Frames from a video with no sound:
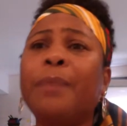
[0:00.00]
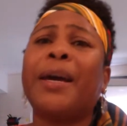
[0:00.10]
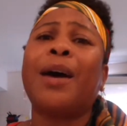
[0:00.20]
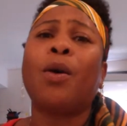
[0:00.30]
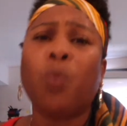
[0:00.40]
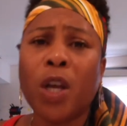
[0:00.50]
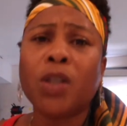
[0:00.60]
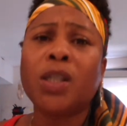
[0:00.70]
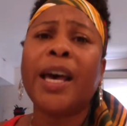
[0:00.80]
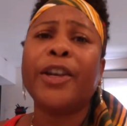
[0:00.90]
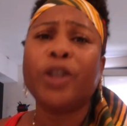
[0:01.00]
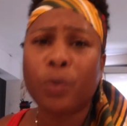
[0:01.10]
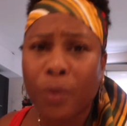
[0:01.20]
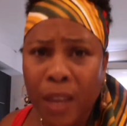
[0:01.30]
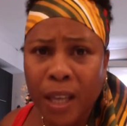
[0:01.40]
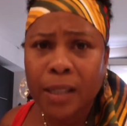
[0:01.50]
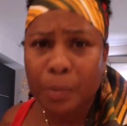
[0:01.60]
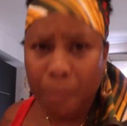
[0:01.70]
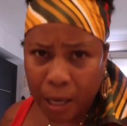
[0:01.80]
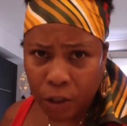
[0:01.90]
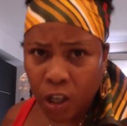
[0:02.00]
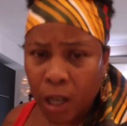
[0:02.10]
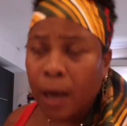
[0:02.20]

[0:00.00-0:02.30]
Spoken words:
But I will tell you this much.